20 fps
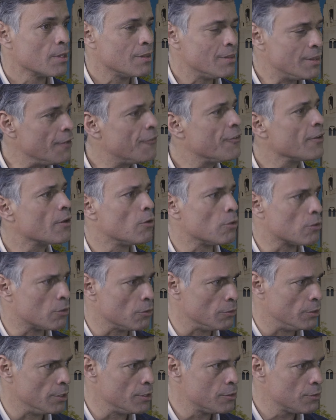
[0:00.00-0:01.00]
difficult
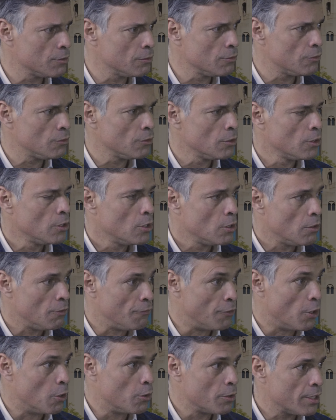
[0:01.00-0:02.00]
conditions,
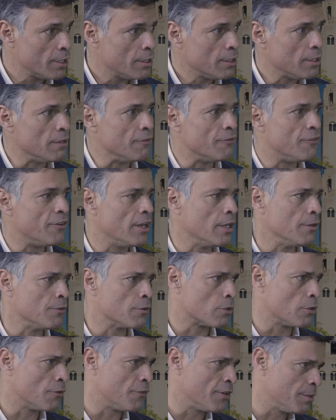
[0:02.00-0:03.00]
voted in
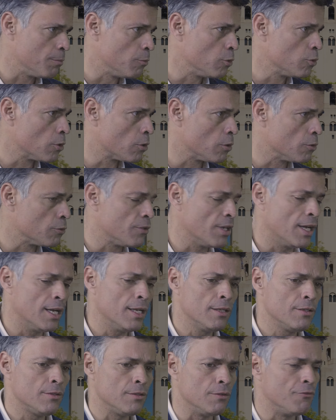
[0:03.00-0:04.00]
favor of Edmundo Gonzalez,